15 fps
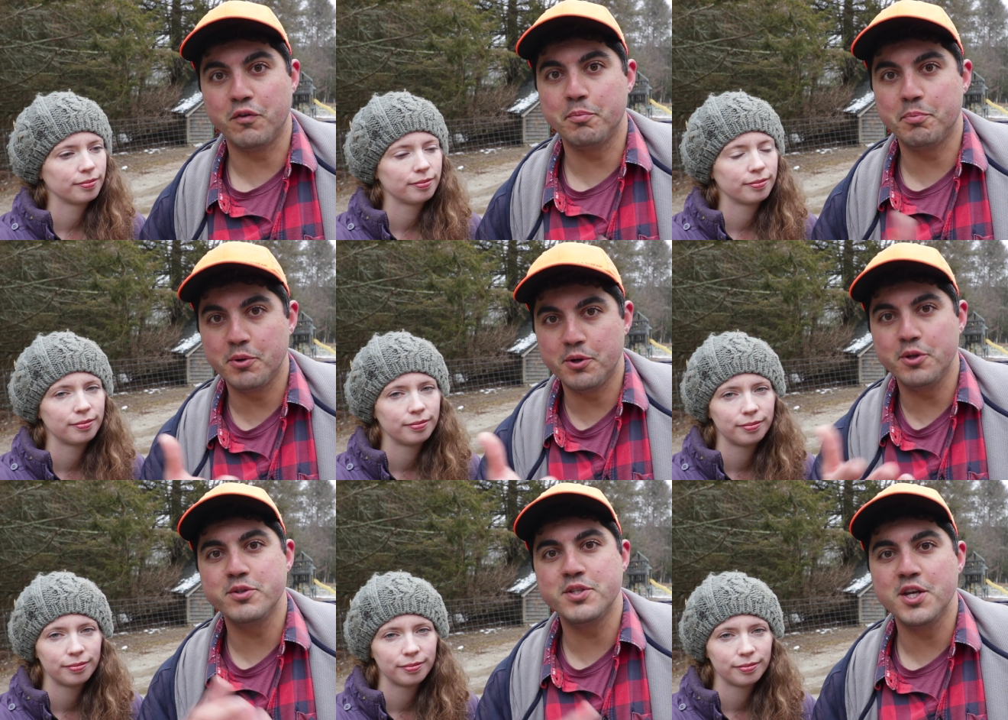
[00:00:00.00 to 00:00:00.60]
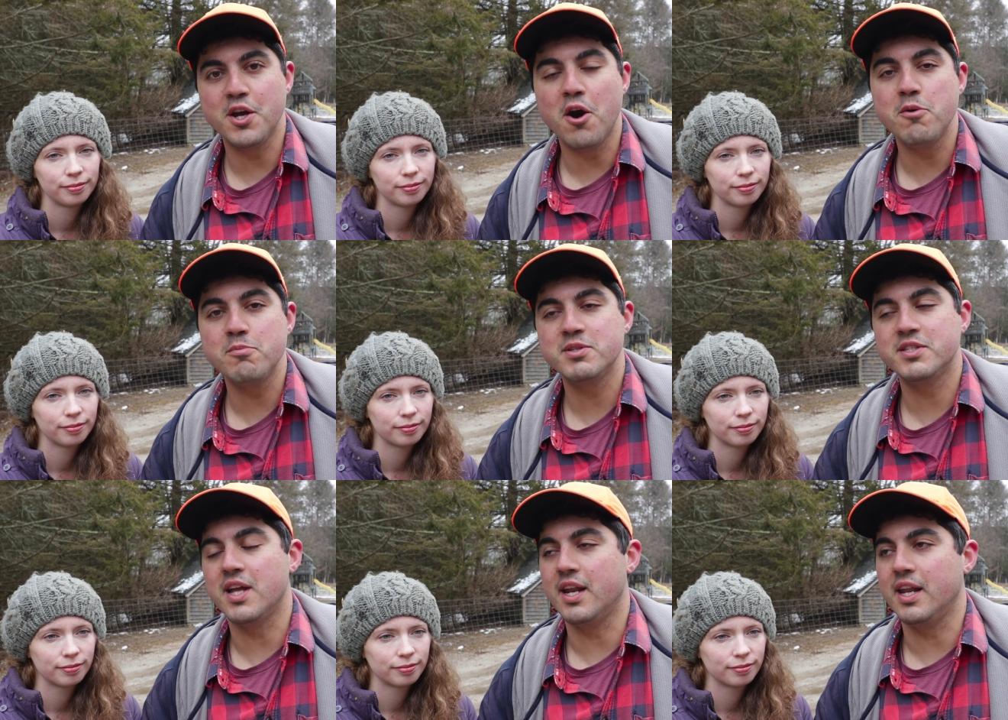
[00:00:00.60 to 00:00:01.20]
Speaker 1: for producing
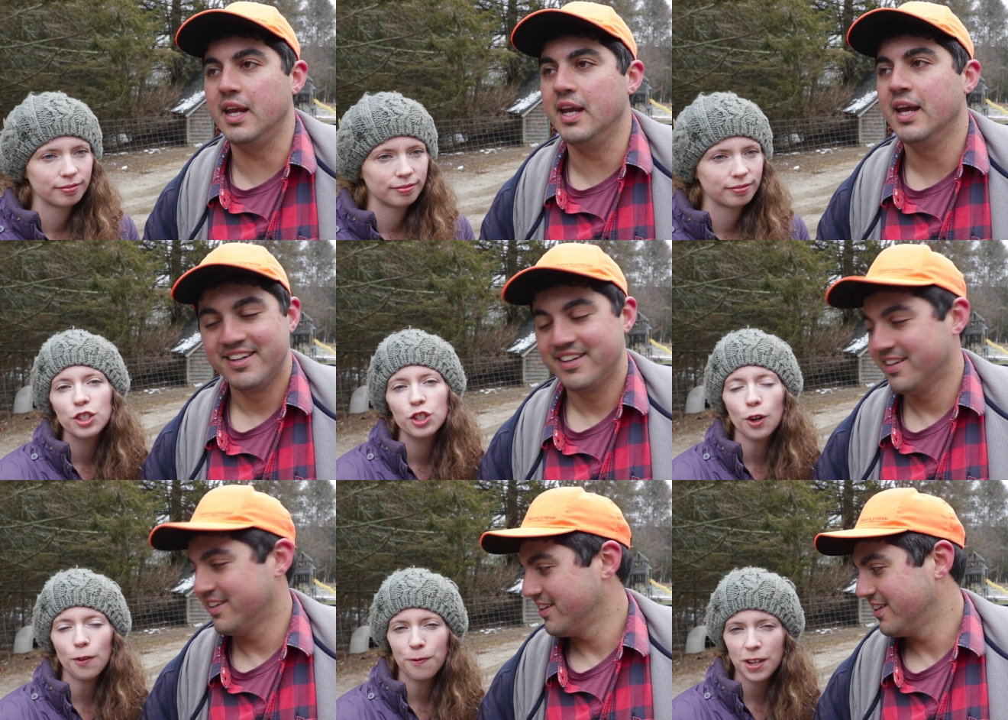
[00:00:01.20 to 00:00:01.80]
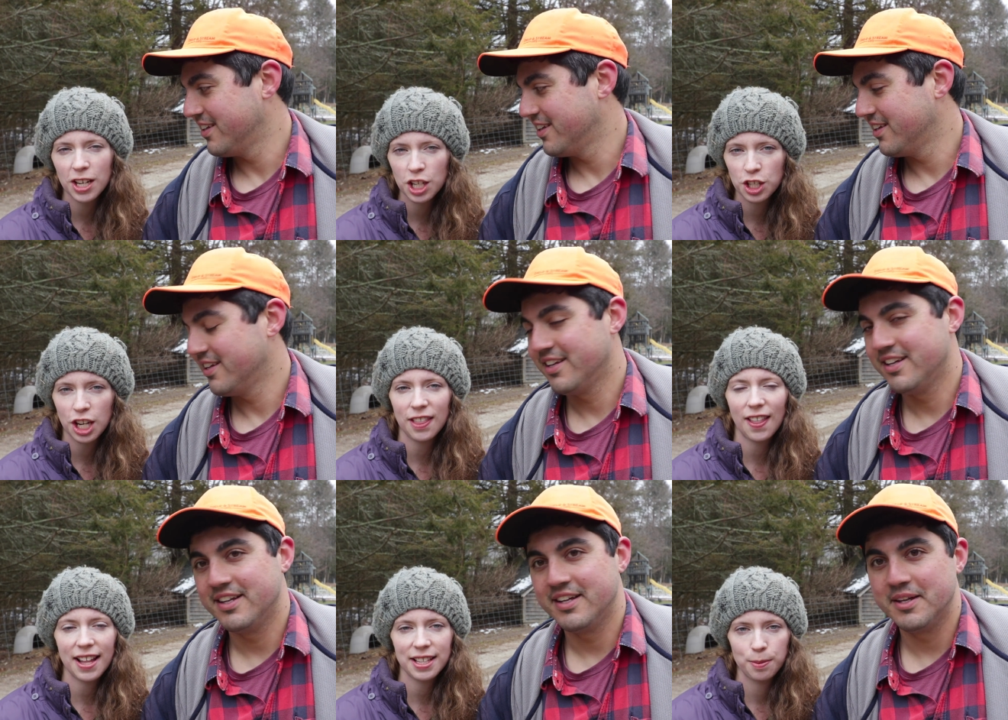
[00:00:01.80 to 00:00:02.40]
Homesteady.
Speaker 2: So
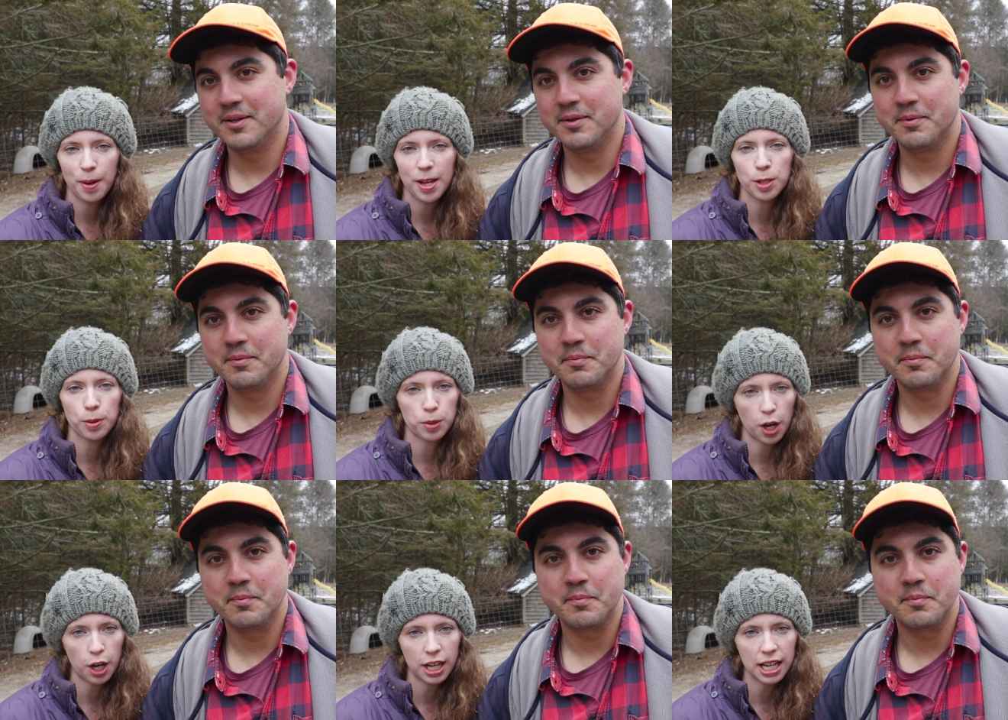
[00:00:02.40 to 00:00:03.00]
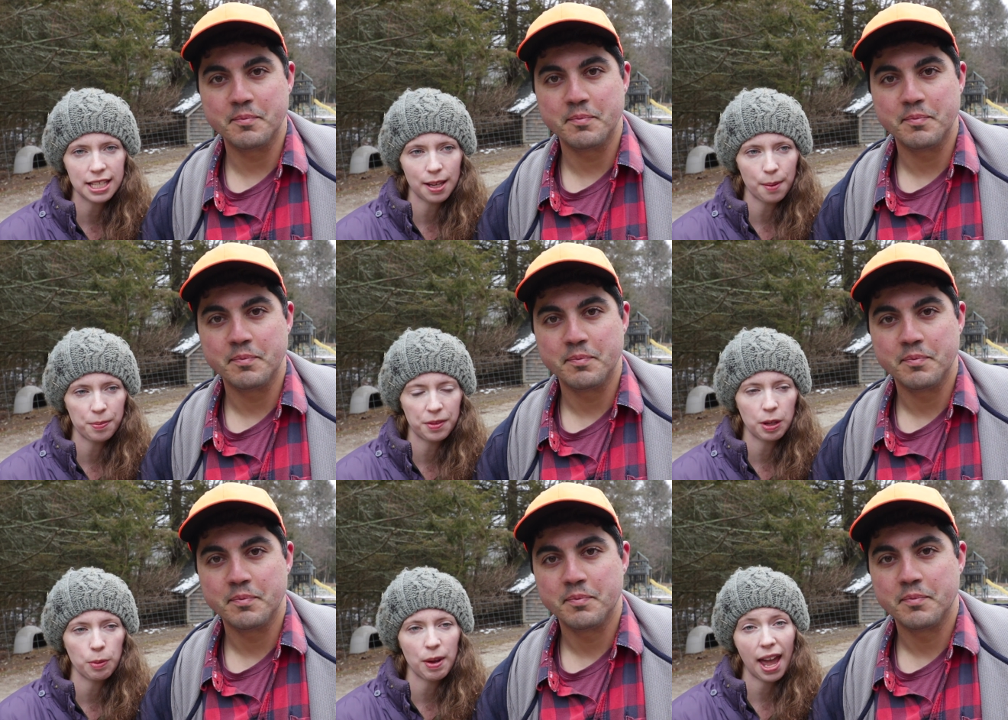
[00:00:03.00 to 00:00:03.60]
finishing that space was already
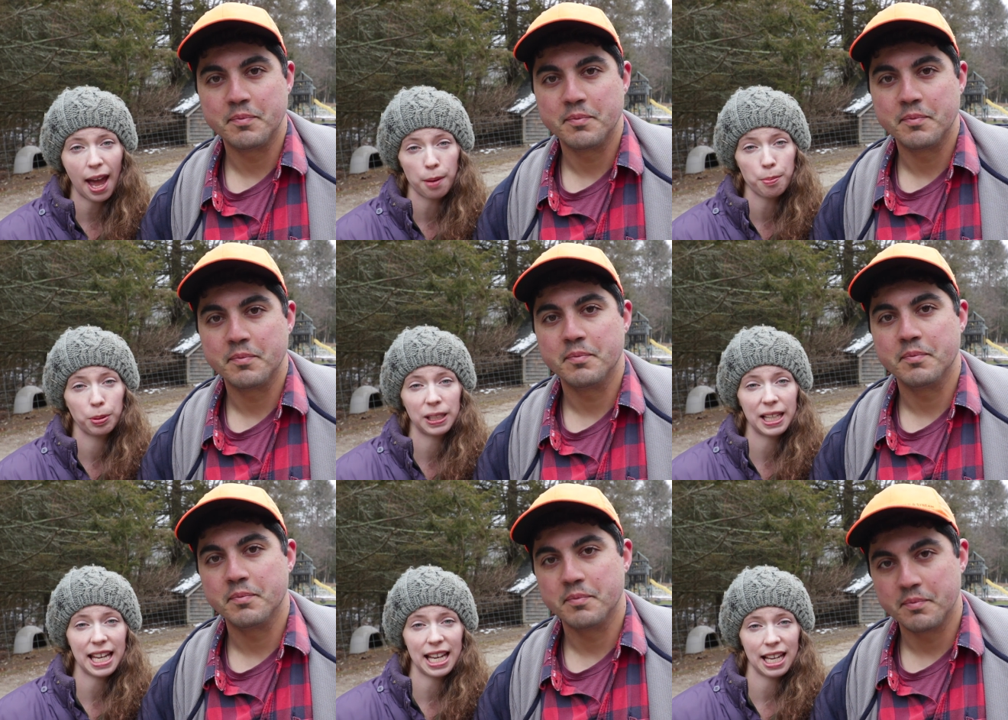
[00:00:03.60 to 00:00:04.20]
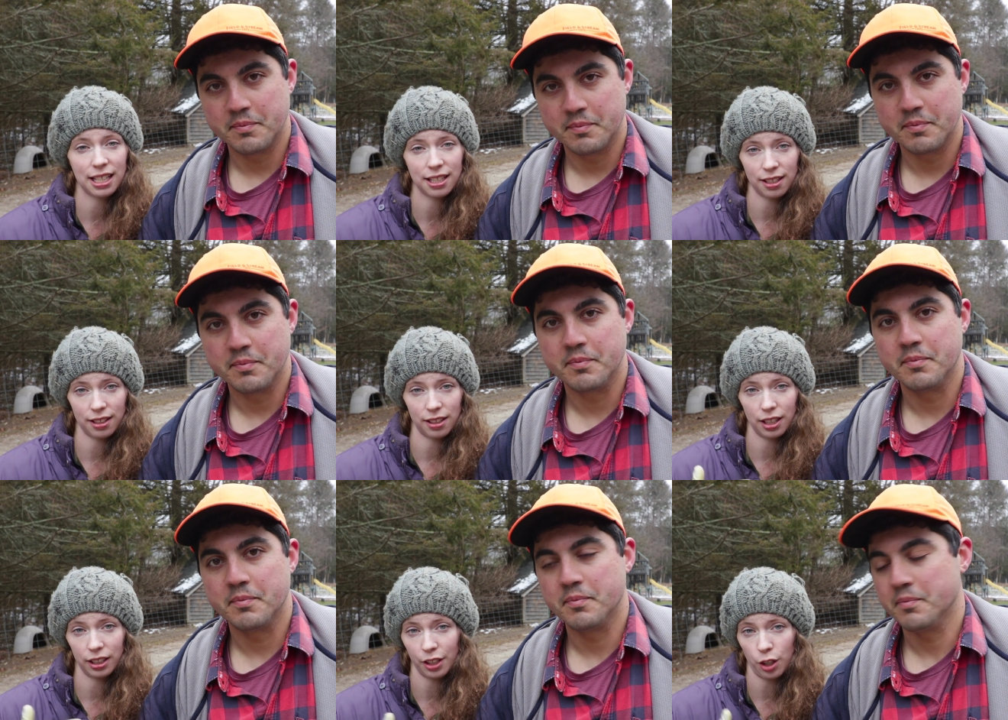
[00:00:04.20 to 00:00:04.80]
something we had planned
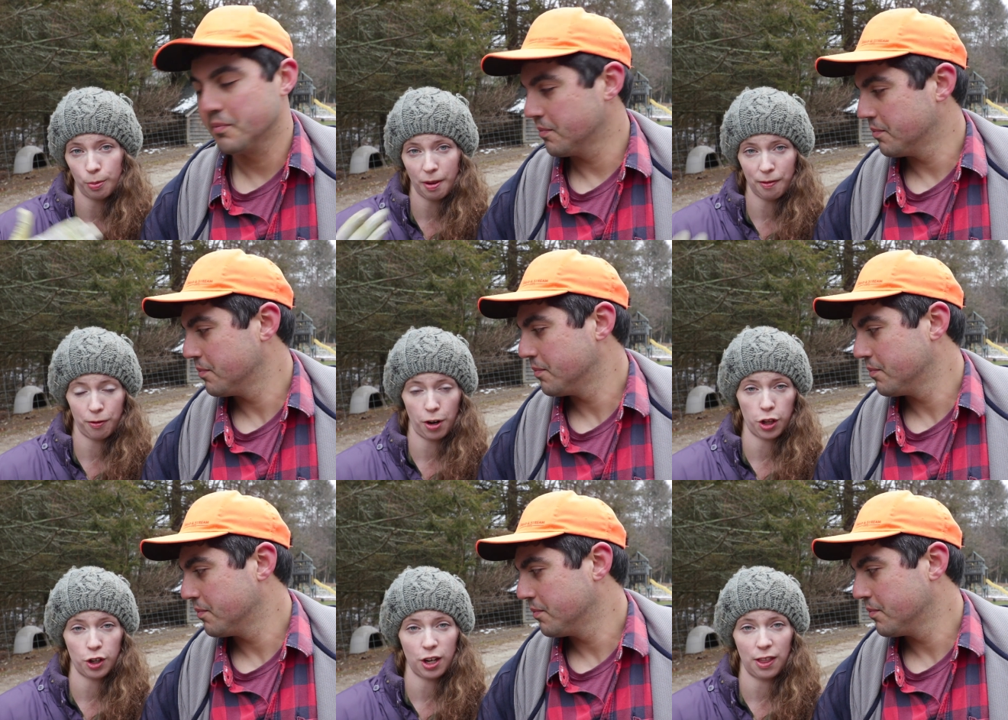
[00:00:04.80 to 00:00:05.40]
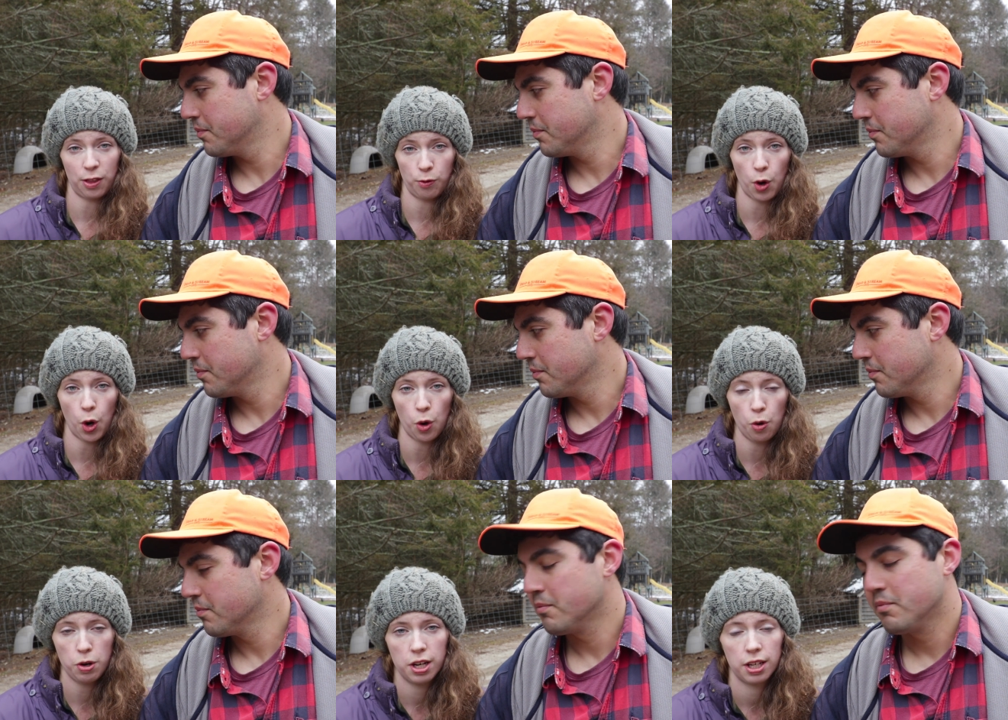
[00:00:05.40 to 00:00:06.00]
a little bit farther down the
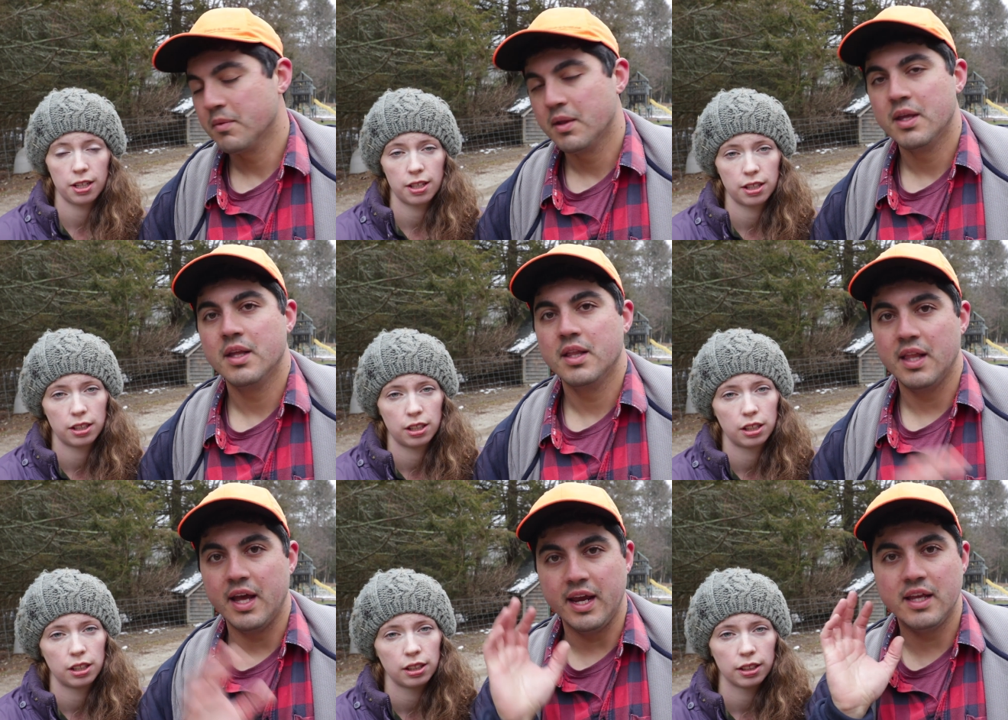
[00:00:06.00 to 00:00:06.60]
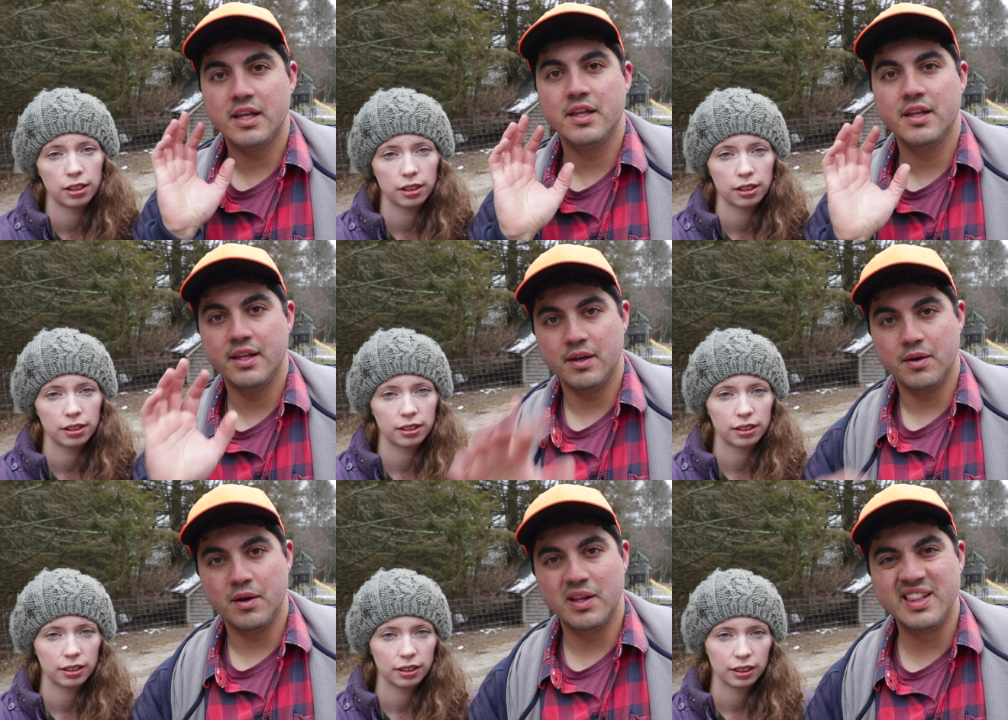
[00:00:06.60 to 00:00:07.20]
road.
Speaker 1: Like
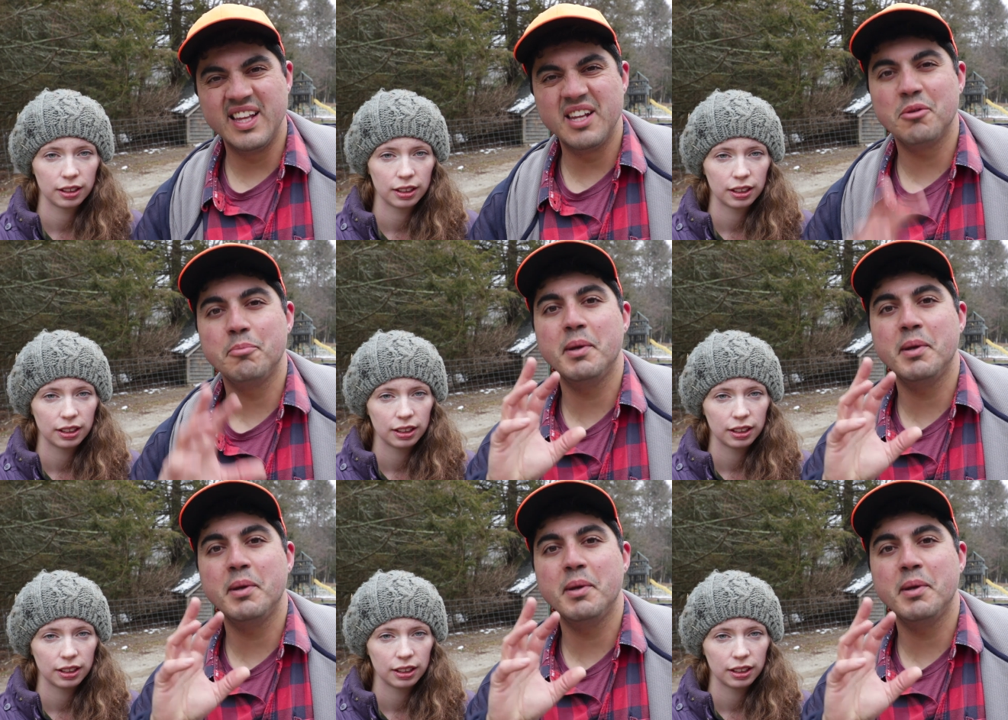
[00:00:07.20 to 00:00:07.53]
a little